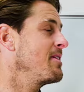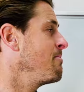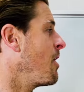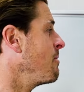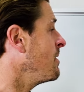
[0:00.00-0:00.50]
at the
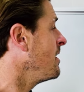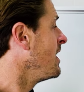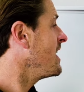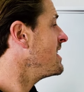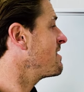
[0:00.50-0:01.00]
moment,
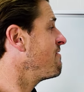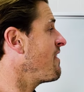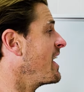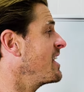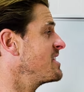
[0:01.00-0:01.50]
is the
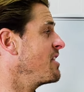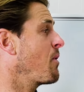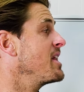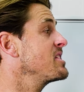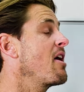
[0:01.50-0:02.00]
vacancy
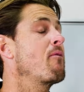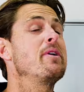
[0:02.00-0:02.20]
rates are